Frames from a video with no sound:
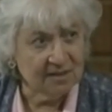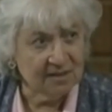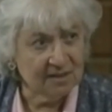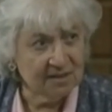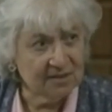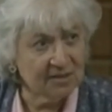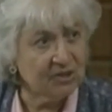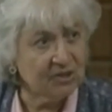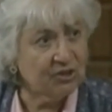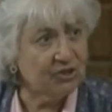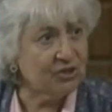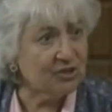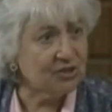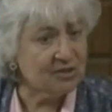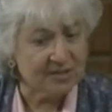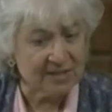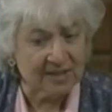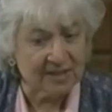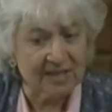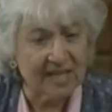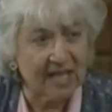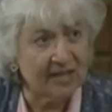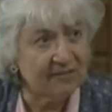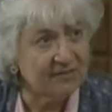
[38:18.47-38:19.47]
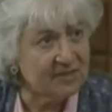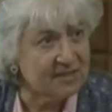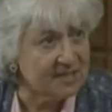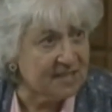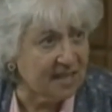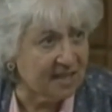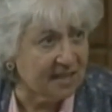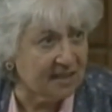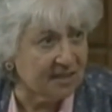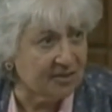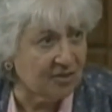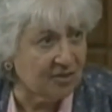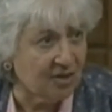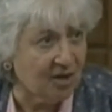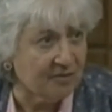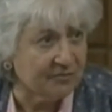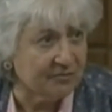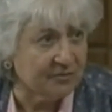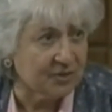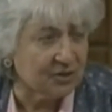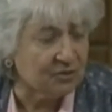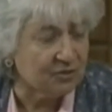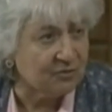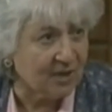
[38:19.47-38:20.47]
The girls yeah. levitated
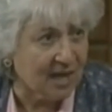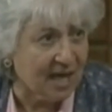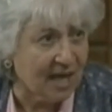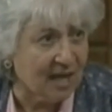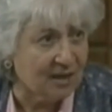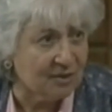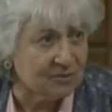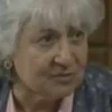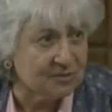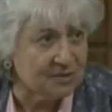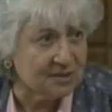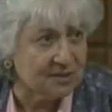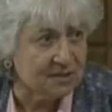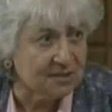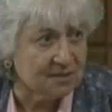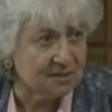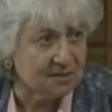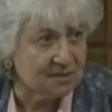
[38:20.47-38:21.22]
off the ground.